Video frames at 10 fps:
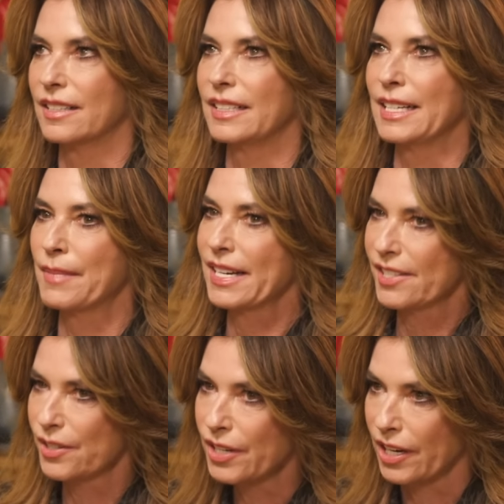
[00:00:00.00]
in my
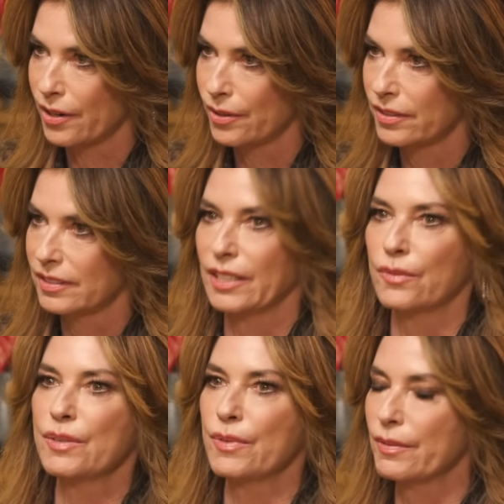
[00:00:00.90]
studio,
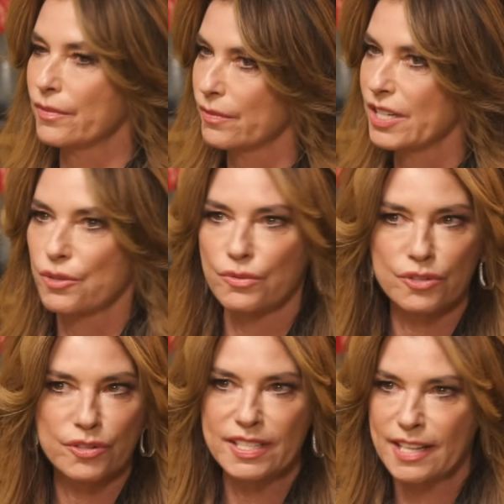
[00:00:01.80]
we should
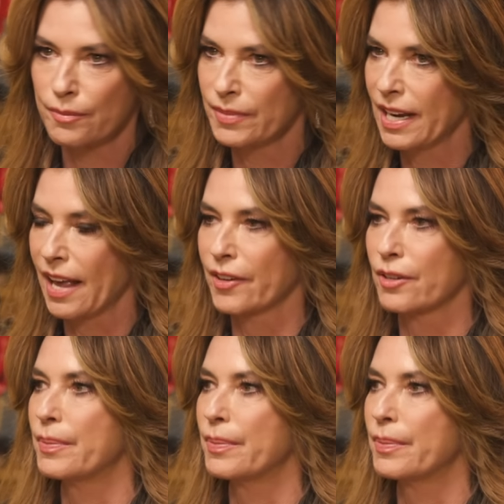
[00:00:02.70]
do this album together,